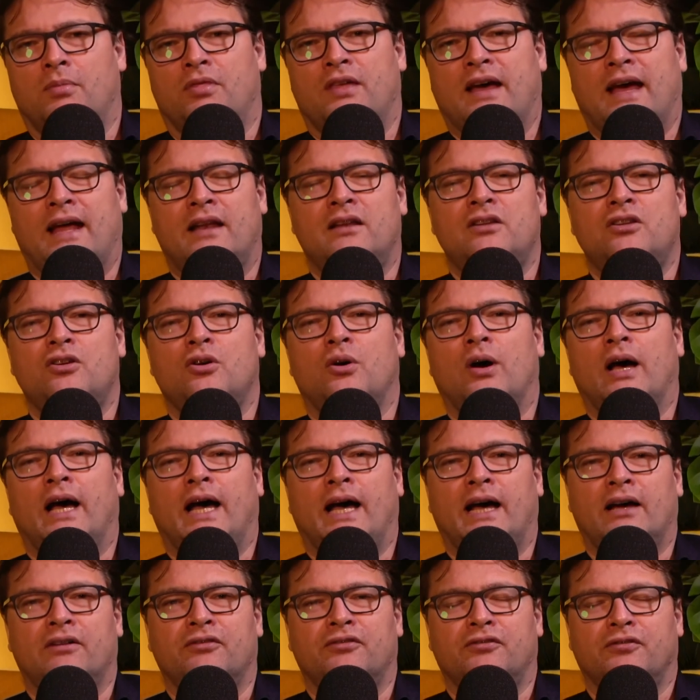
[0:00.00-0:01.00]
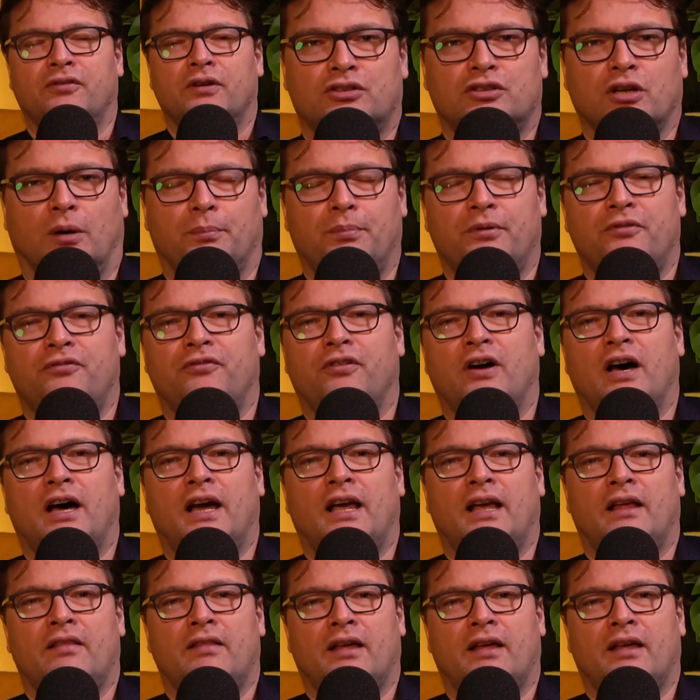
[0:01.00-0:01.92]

Then you have Shopify,